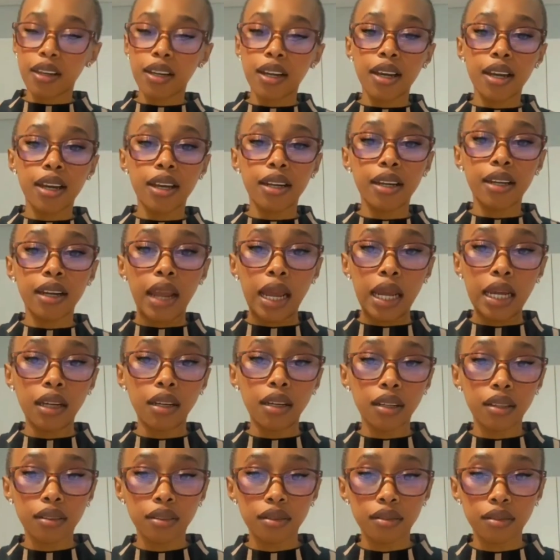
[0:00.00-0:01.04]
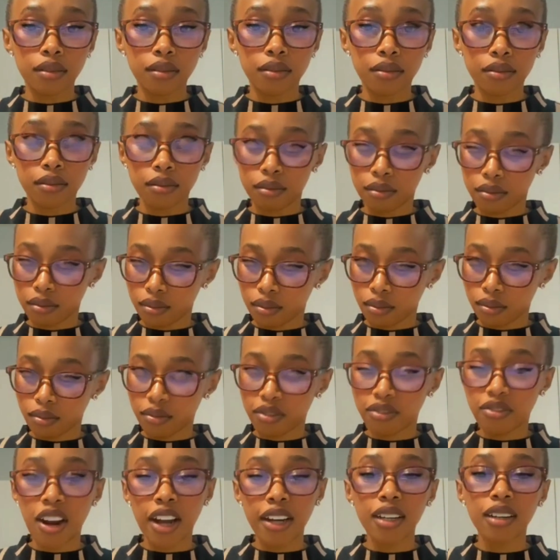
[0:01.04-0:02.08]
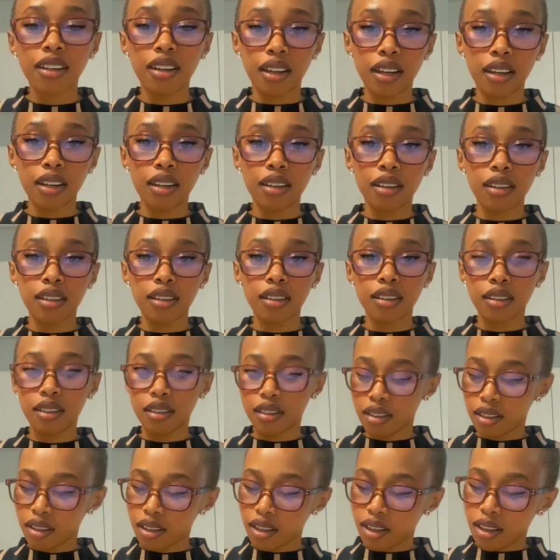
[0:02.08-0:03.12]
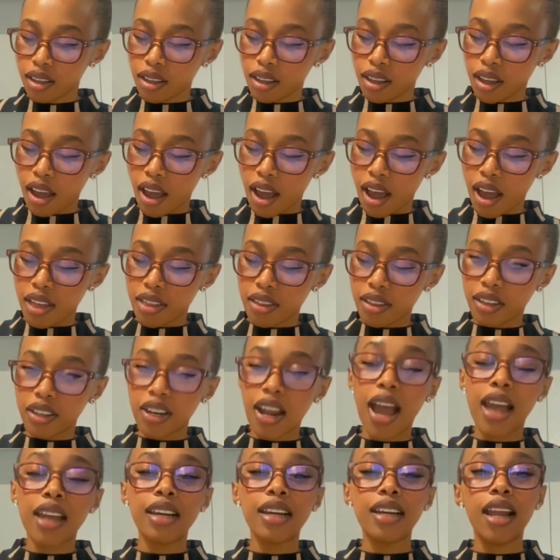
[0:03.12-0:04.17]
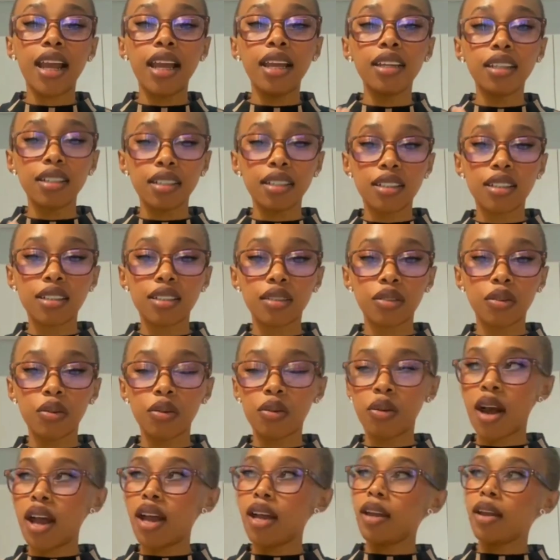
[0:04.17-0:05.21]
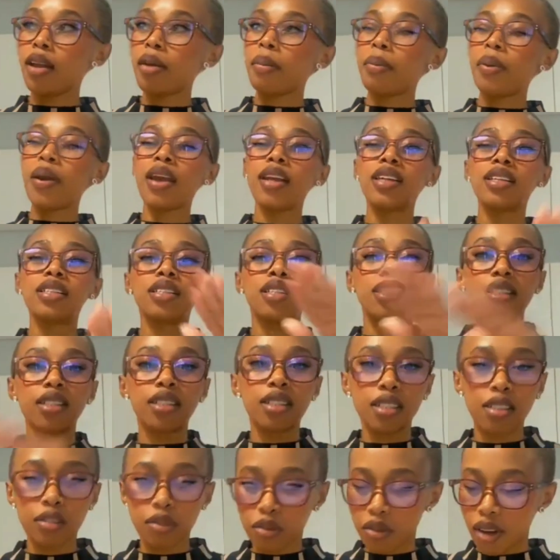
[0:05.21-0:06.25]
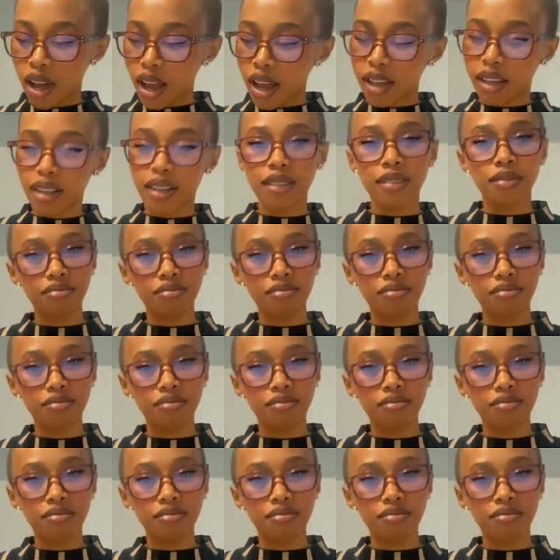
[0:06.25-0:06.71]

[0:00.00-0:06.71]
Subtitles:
And then I had an egg, fried an egg. And then I layered or I pasted or